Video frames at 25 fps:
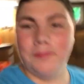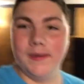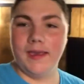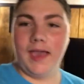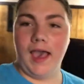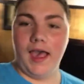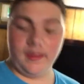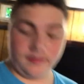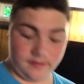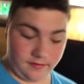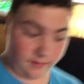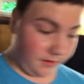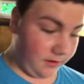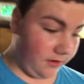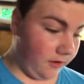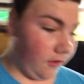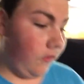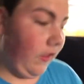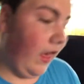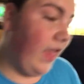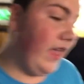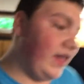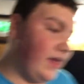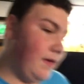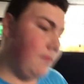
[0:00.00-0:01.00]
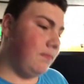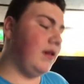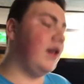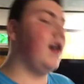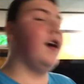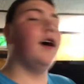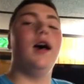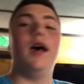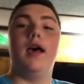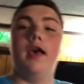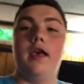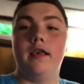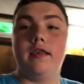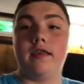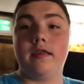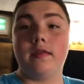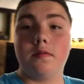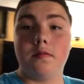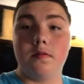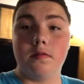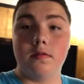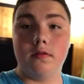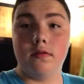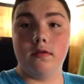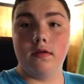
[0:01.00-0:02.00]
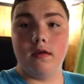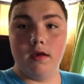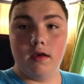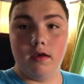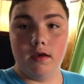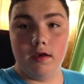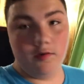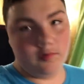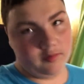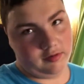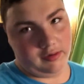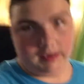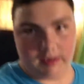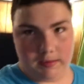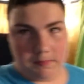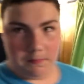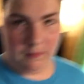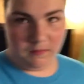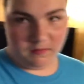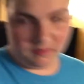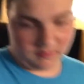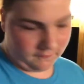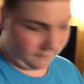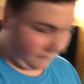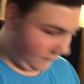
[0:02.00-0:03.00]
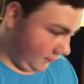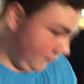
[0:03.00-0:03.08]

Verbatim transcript: you guys are gonna like it because it was expensive.